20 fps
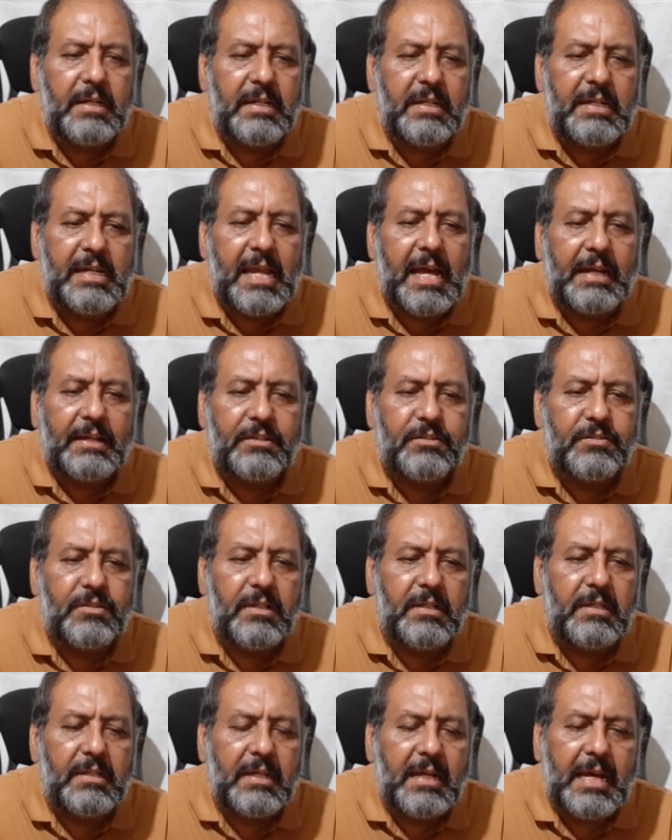legs,
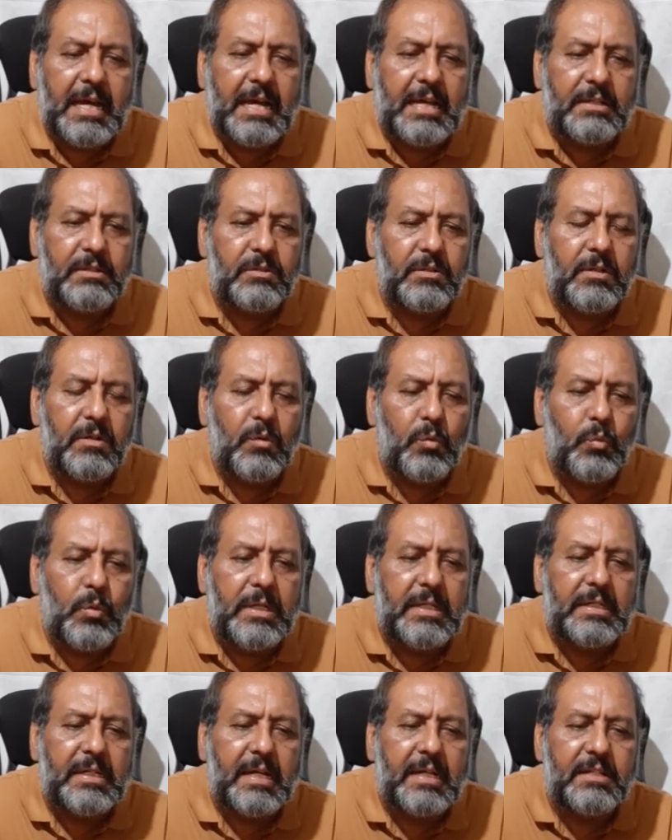as
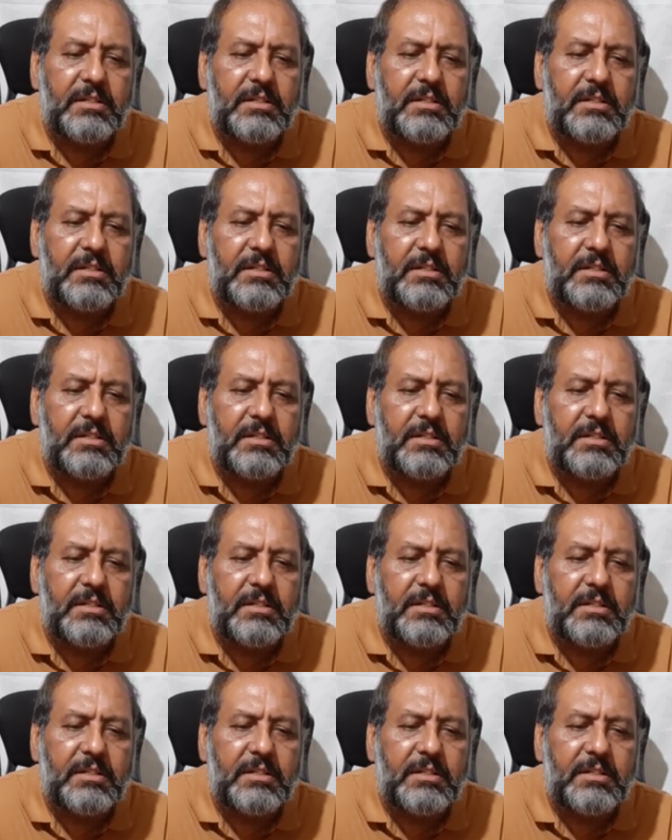one can